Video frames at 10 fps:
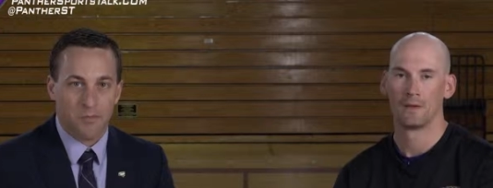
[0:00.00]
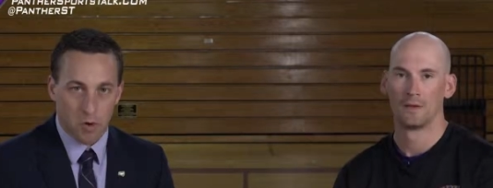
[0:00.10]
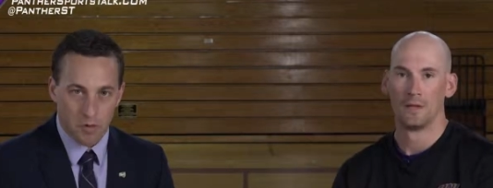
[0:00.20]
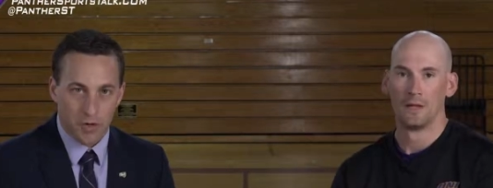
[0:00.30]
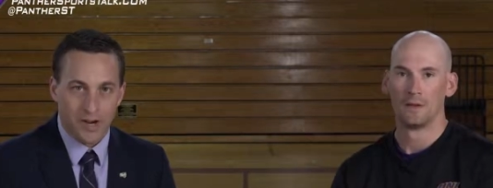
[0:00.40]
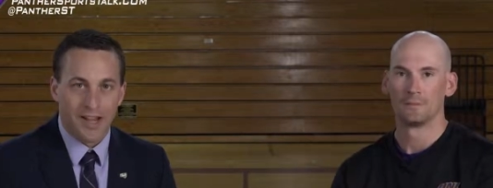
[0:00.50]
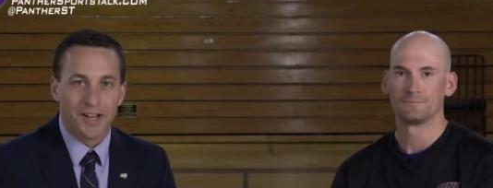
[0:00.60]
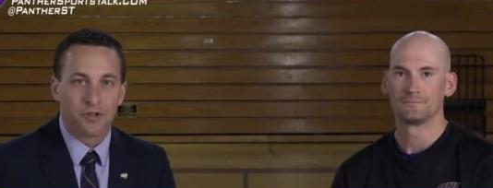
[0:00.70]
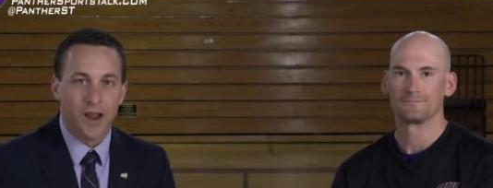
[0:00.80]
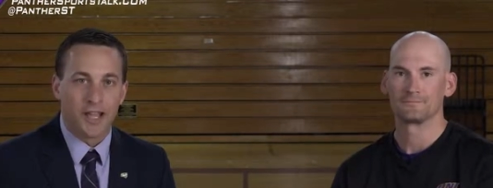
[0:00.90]
Speaker 1: More with you and I
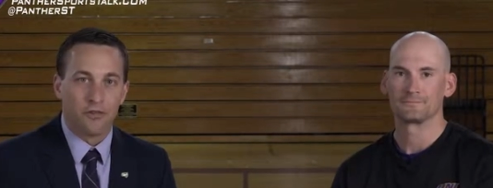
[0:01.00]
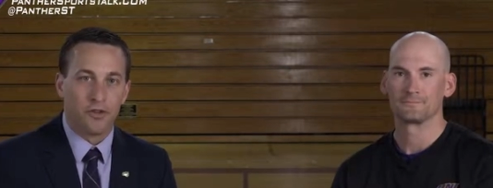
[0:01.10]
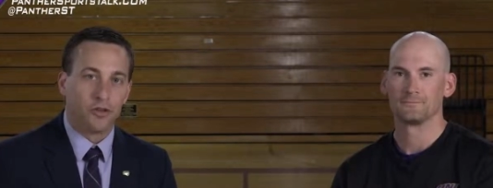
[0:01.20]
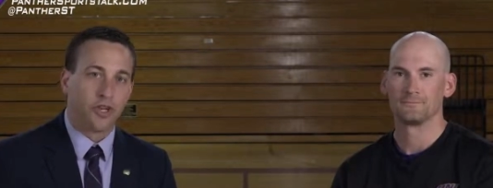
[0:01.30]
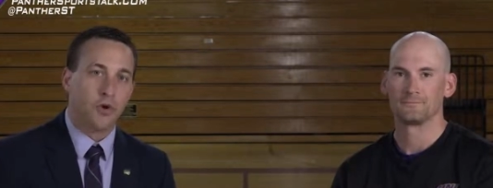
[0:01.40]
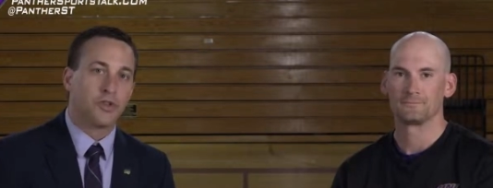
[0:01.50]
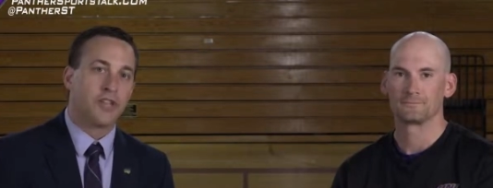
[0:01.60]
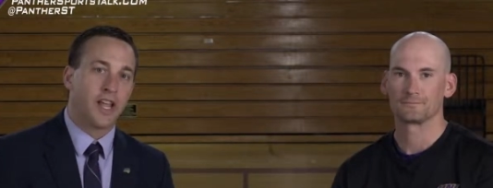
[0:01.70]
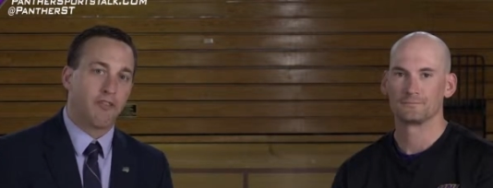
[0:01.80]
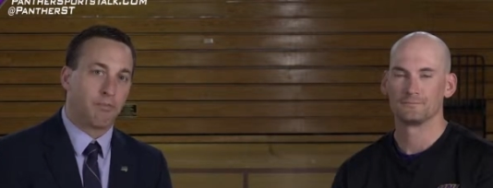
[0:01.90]
had track and field coach
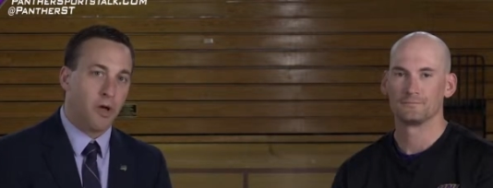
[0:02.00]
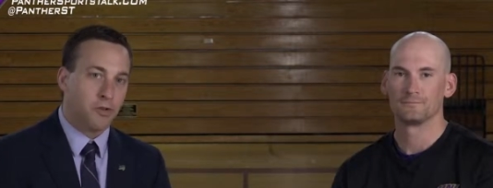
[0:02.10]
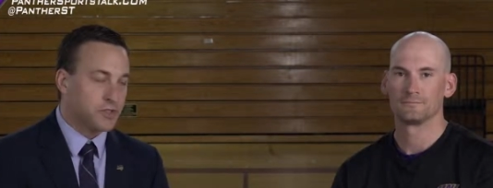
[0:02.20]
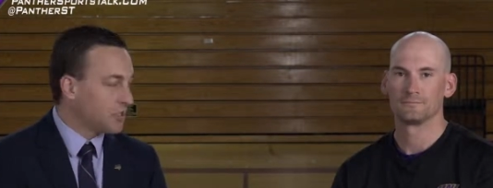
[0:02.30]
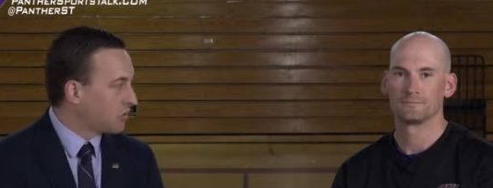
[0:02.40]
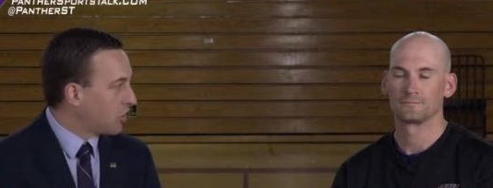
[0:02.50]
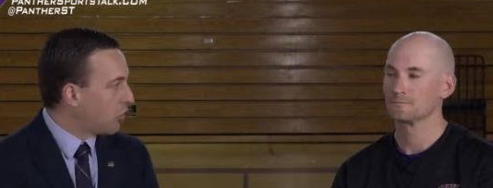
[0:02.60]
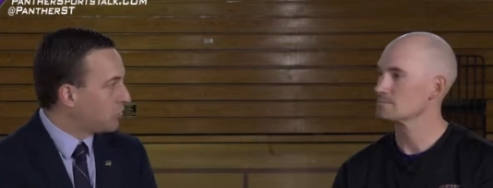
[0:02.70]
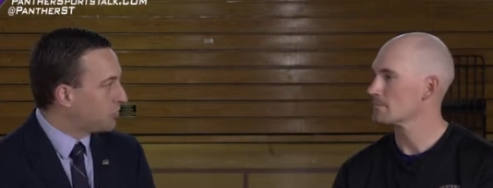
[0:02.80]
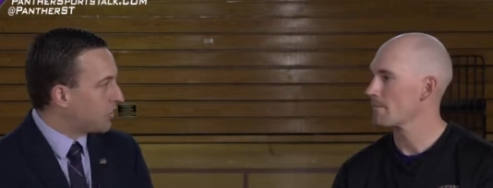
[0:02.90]
Dave Paulsen.
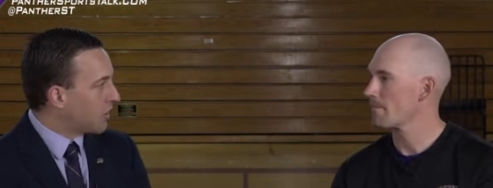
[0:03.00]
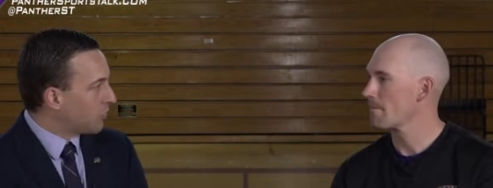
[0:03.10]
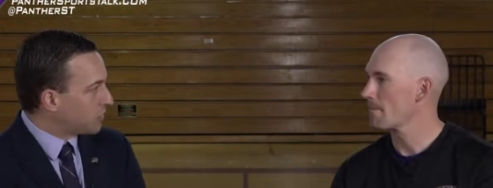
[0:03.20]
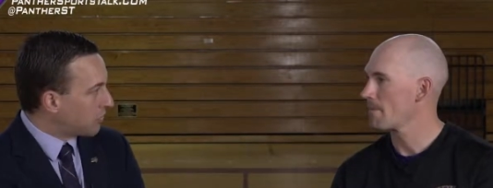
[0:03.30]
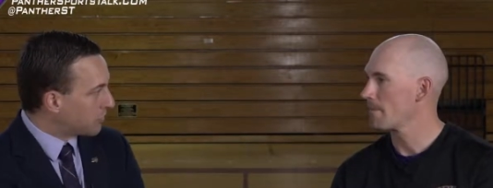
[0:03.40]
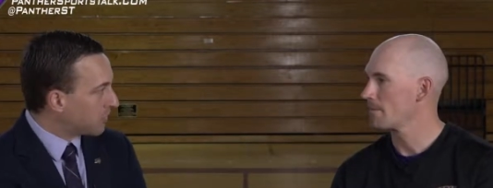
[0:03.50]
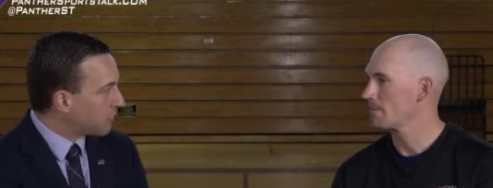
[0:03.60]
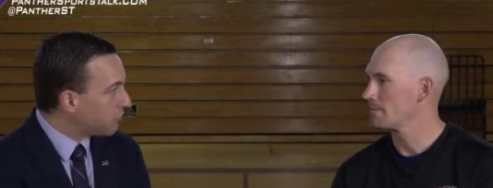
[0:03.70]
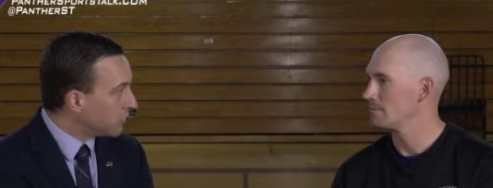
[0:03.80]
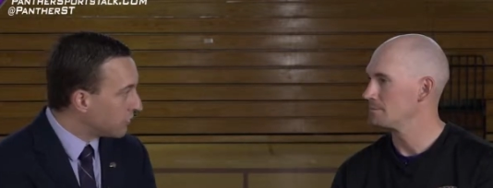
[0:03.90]
Coach, uh, we talked about
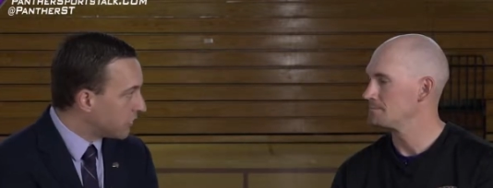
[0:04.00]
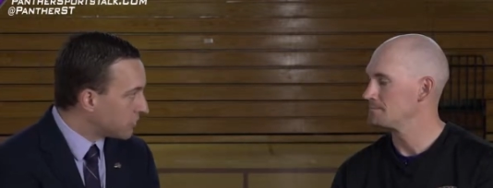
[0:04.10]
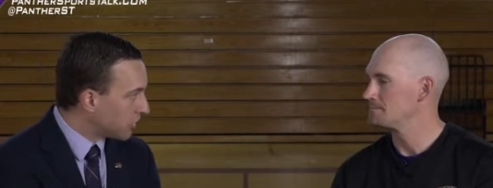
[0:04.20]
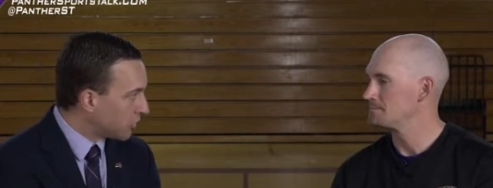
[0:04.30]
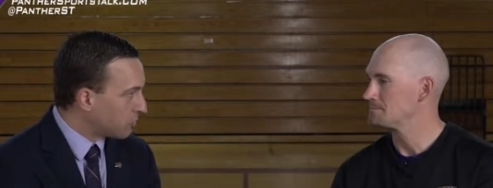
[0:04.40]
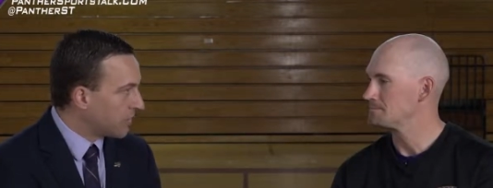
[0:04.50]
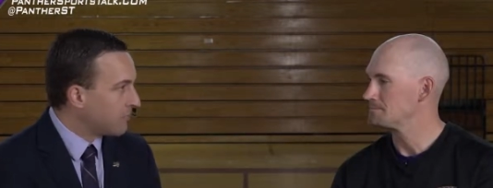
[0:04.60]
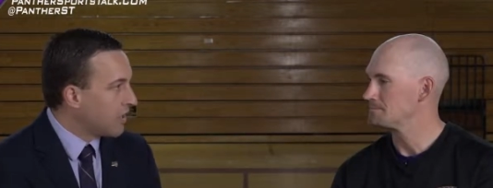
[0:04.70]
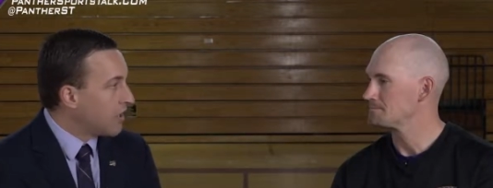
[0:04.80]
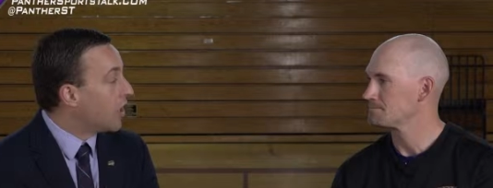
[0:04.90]
the field events a little bit.
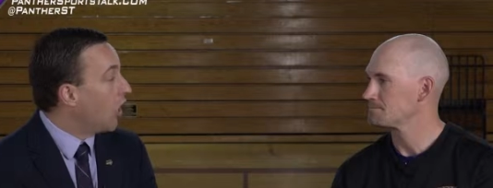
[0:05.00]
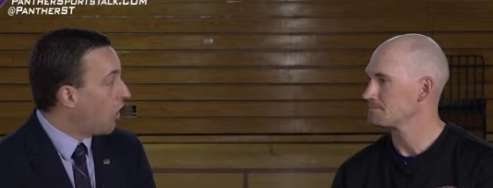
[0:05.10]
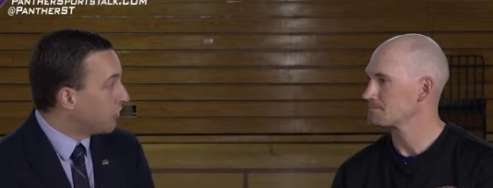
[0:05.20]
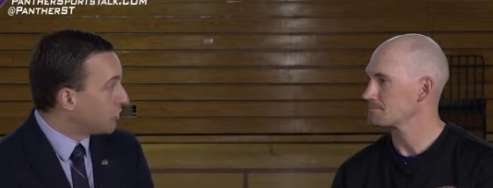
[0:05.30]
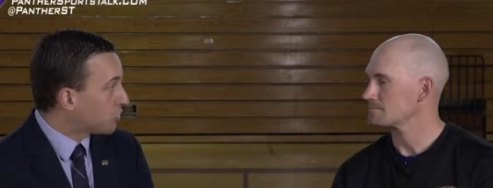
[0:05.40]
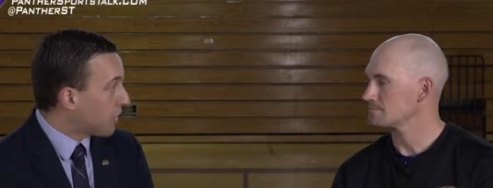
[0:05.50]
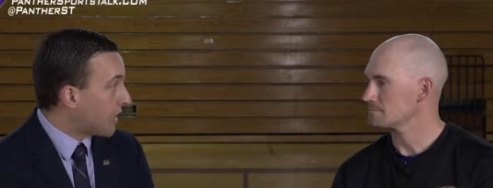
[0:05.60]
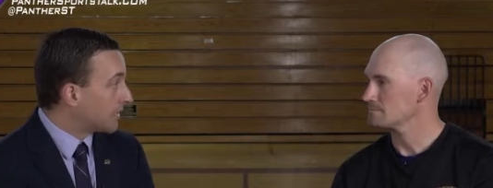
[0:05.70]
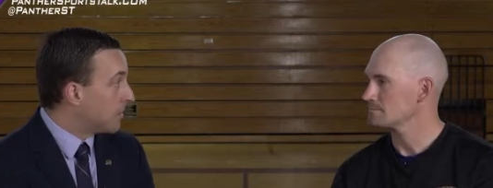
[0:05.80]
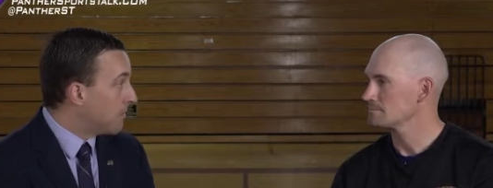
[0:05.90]
Uh, on the
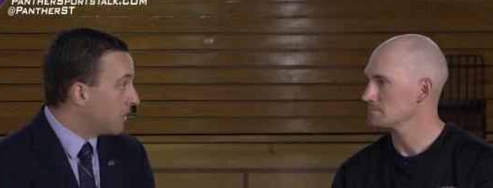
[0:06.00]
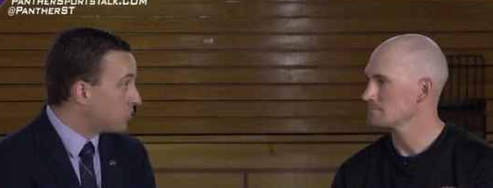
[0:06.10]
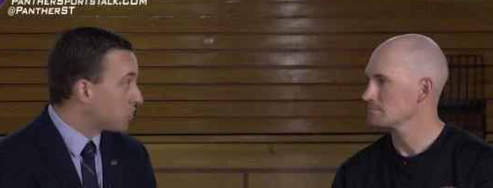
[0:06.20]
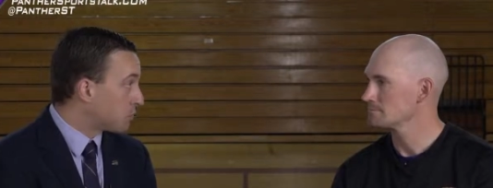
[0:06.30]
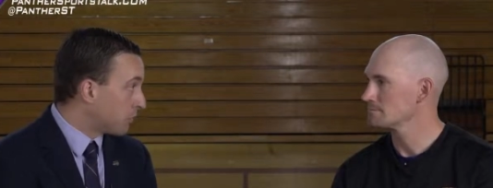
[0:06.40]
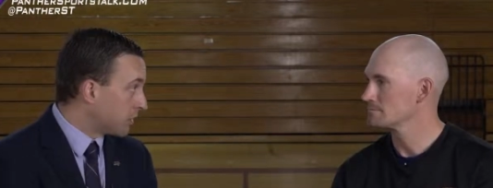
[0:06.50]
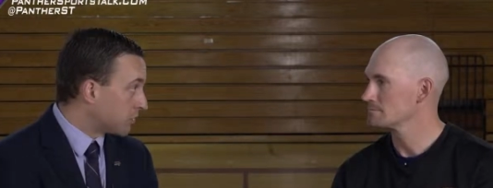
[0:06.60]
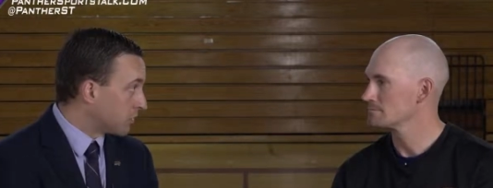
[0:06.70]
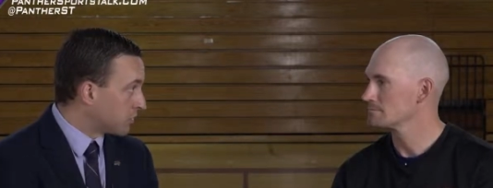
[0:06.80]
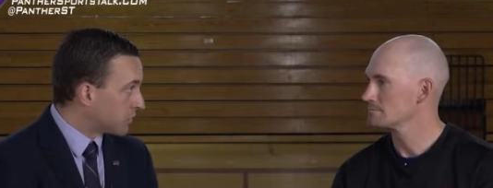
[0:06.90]
track, the men's
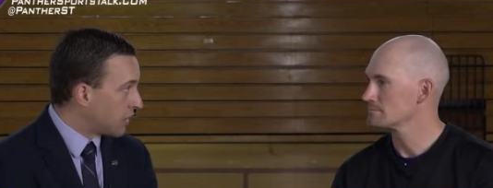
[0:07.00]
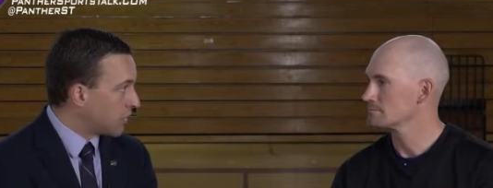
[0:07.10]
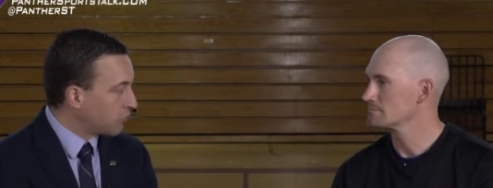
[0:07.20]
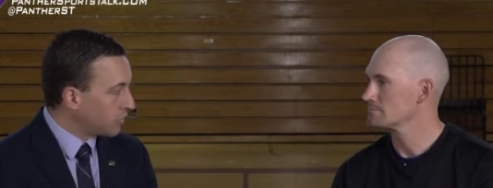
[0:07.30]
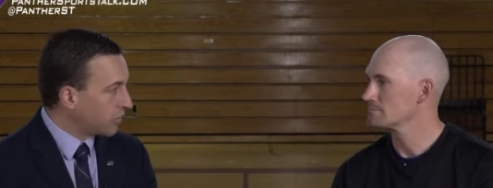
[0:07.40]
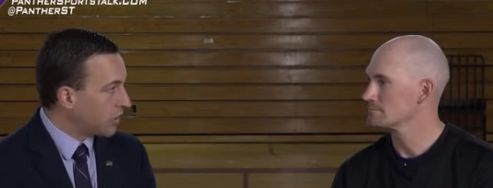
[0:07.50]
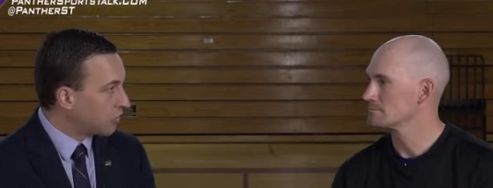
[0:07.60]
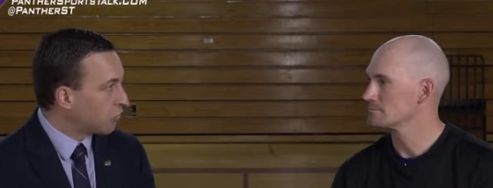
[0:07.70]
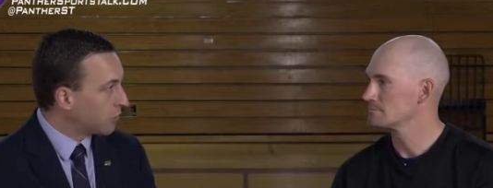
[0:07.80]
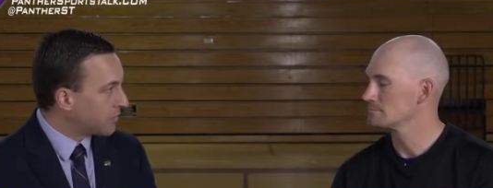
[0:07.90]
sprinters, uh, really a
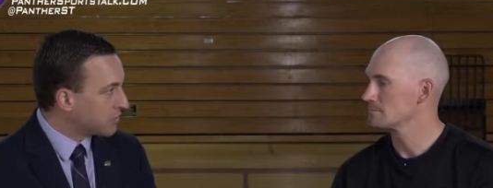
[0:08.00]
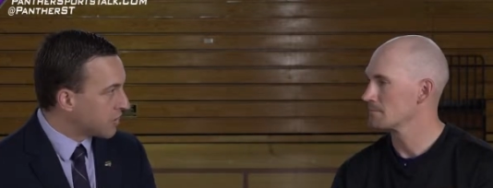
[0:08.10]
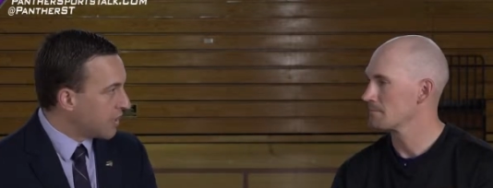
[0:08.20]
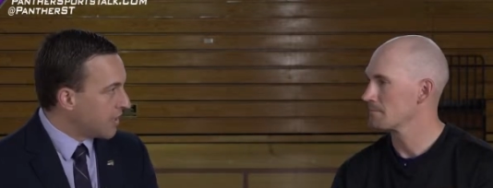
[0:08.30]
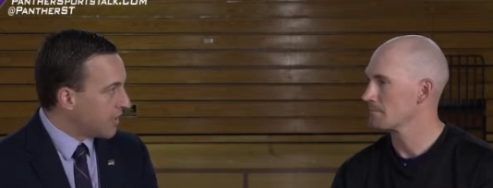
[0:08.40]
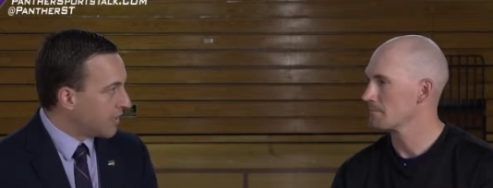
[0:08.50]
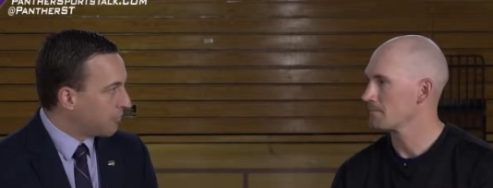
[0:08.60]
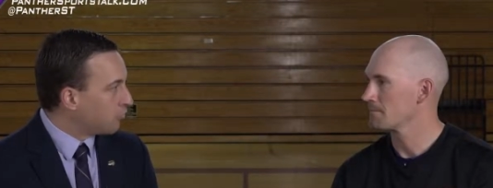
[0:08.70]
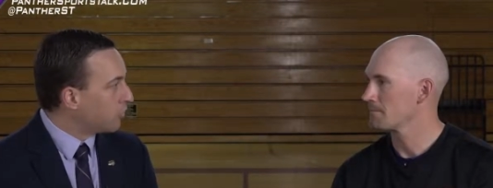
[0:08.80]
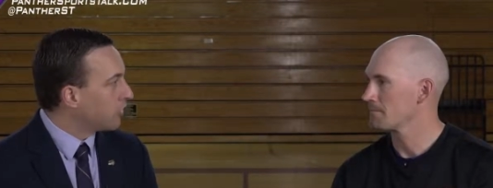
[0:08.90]
group that's
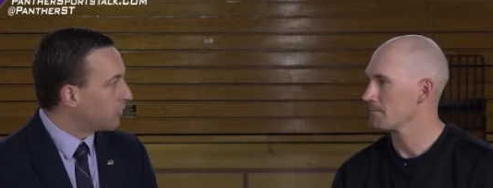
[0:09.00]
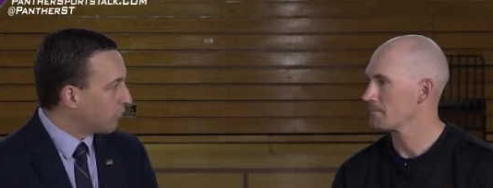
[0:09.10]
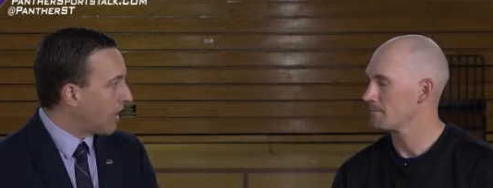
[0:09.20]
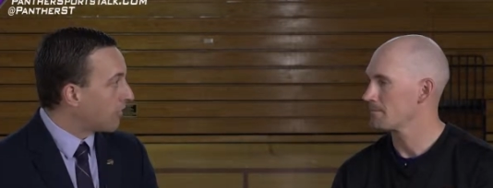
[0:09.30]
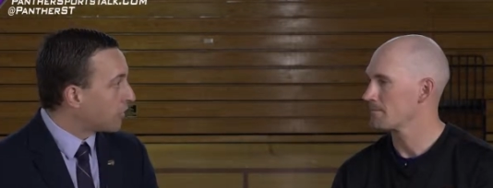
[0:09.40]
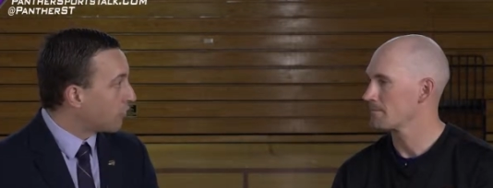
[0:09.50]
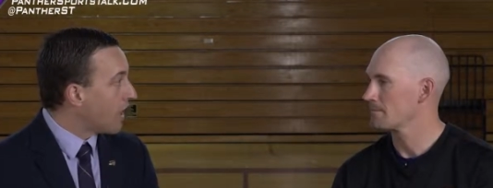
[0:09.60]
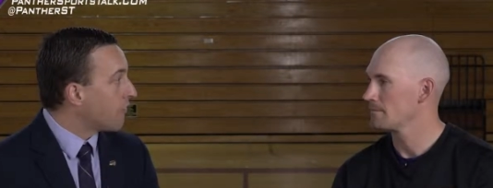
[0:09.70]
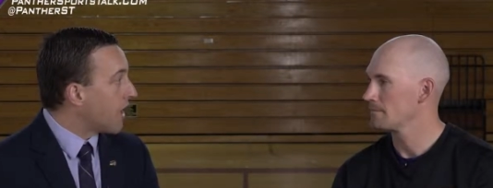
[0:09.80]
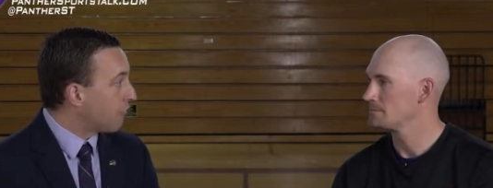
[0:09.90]
uh, really rallied
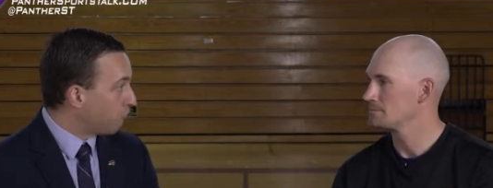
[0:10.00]
around that